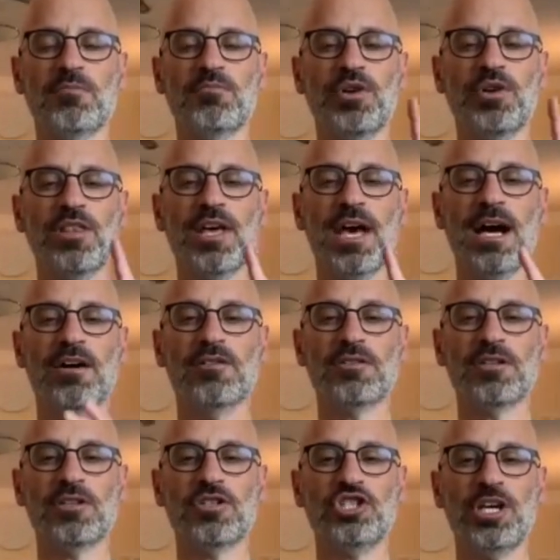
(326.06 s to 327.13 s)
Breathe
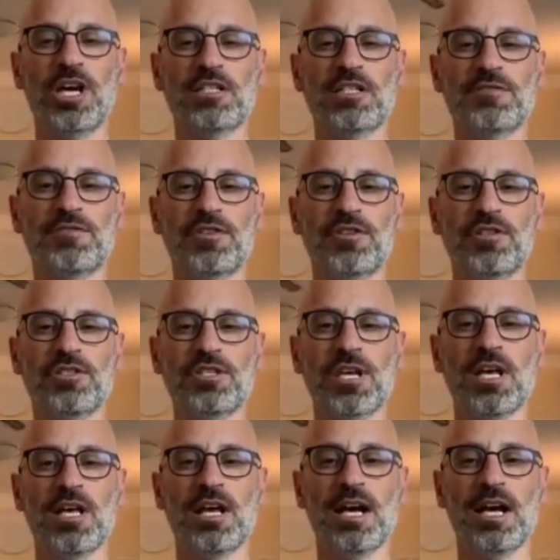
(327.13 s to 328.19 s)
out, chest first,
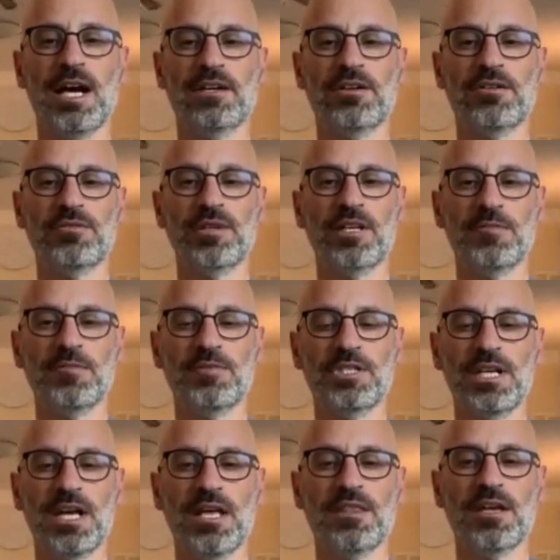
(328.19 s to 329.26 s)
outer
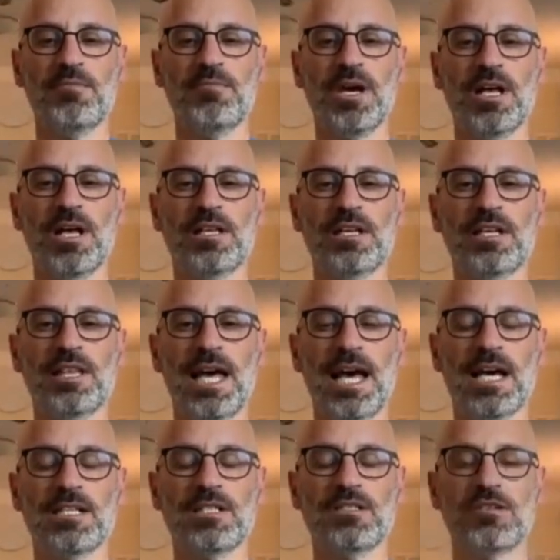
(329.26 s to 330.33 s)
ribs, and then belly
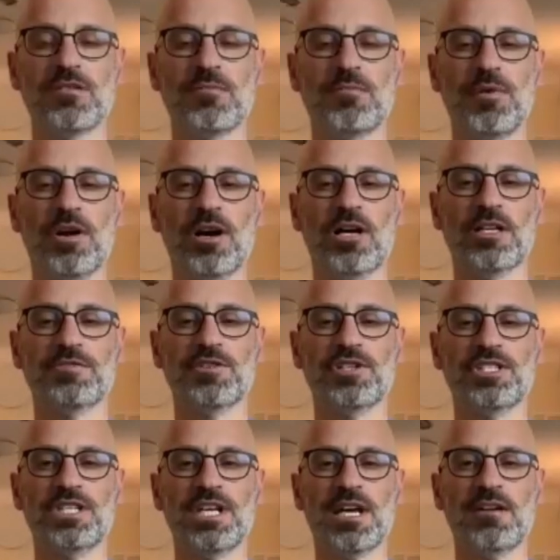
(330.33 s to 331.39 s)
last. Pause for a
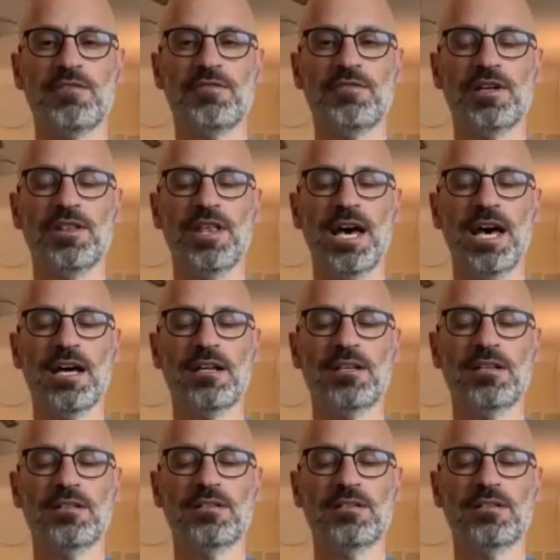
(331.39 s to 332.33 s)
second, feel that.